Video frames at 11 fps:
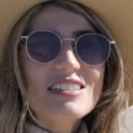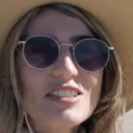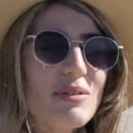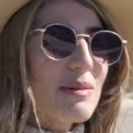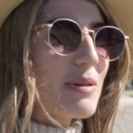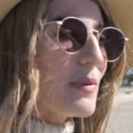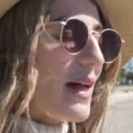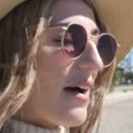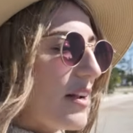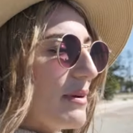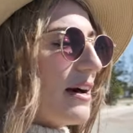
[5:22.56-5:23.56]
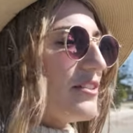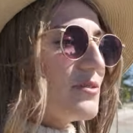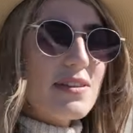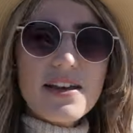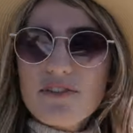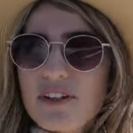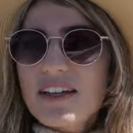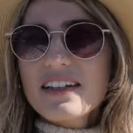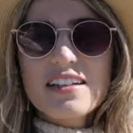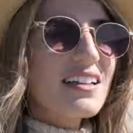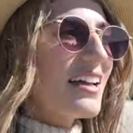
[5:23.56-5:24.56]
So many people out and about doing their
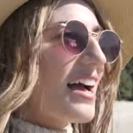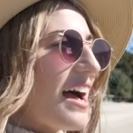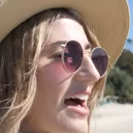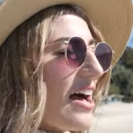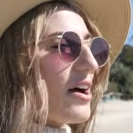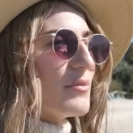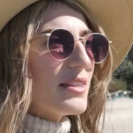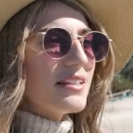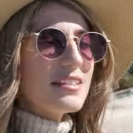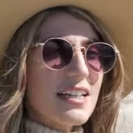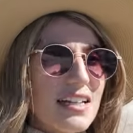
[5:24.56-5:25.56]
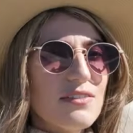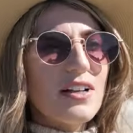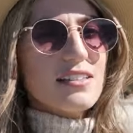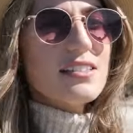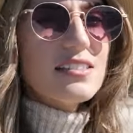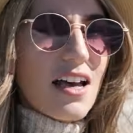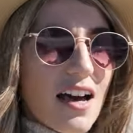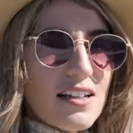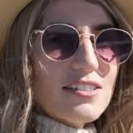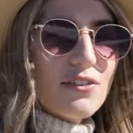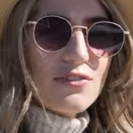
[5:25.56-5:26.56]
thing, um, but this is kind of like the
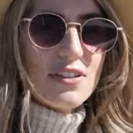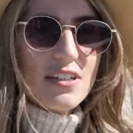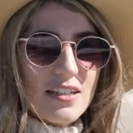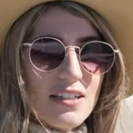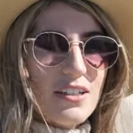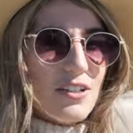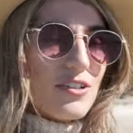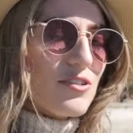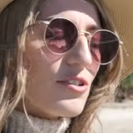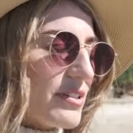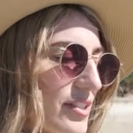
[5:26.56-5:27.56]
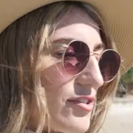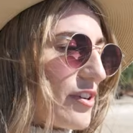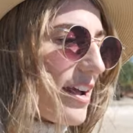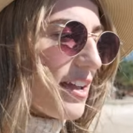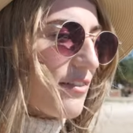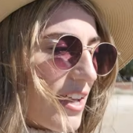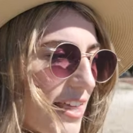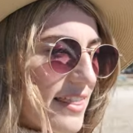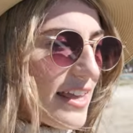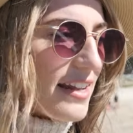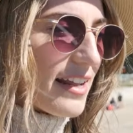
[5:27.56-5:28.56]
start of the tourist drive,
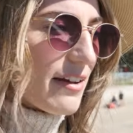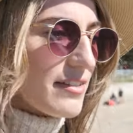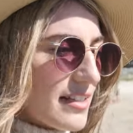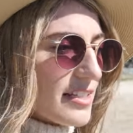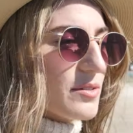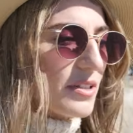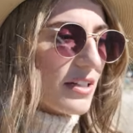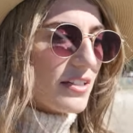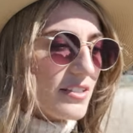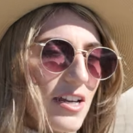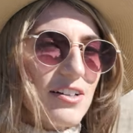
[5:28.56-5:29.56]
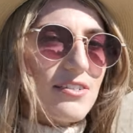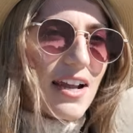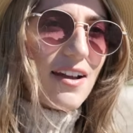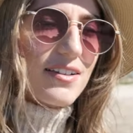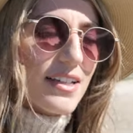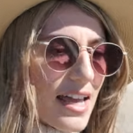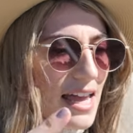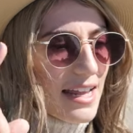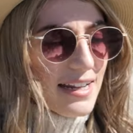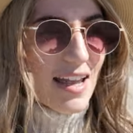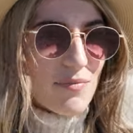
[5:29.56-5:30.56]
and then after this we're going to turn around
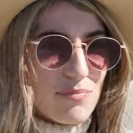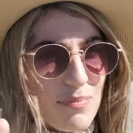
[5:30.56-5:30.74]
and head